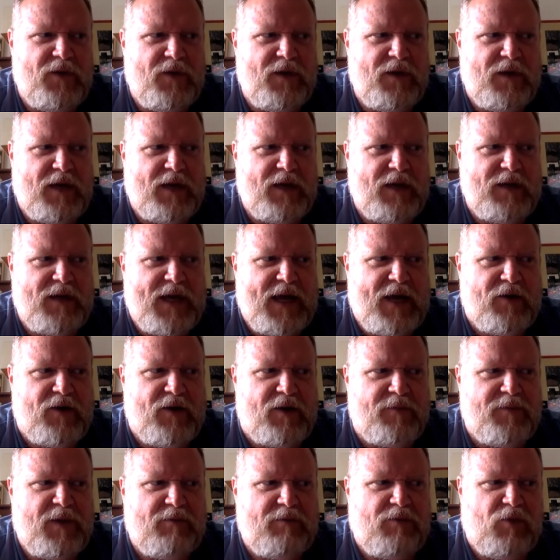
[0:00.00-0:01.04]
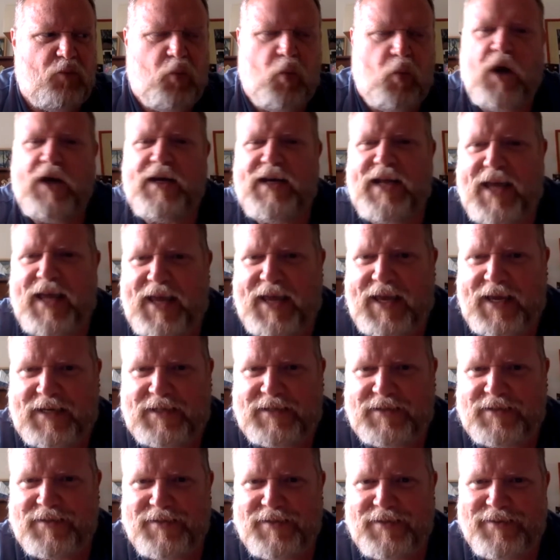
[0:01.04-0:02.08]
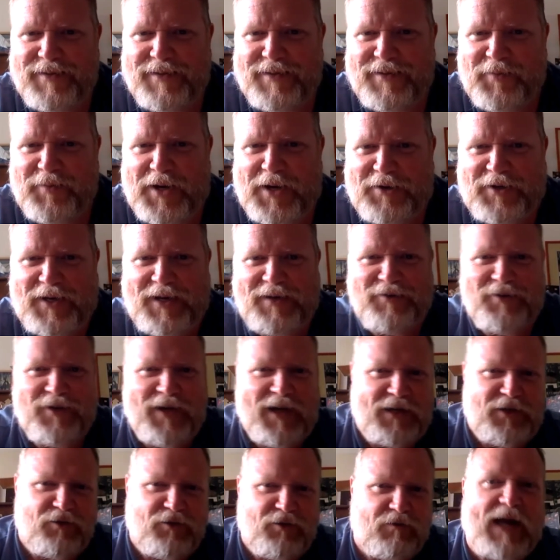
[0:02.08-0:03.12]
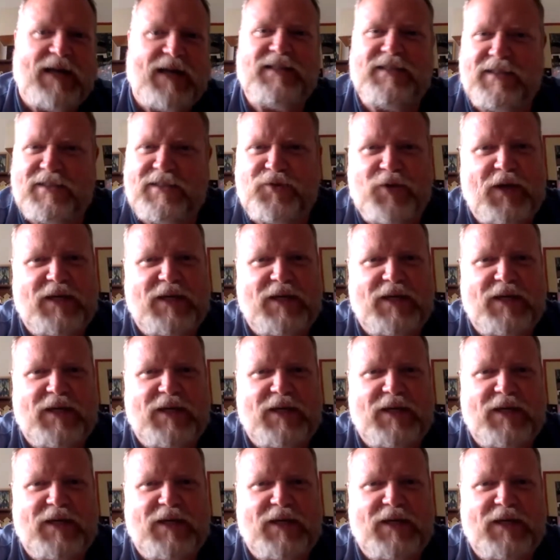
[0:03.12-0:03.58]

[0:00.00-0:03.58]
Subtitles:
I could count on maybe one hand the amount I directed.